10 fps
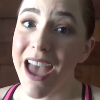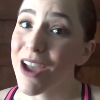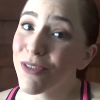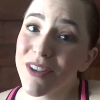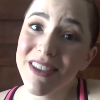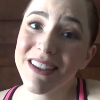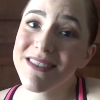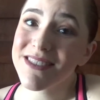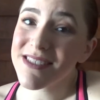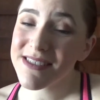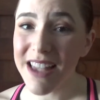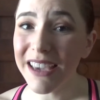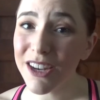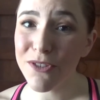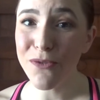everything is
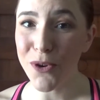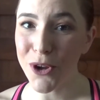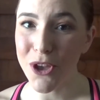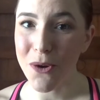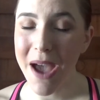decided for you.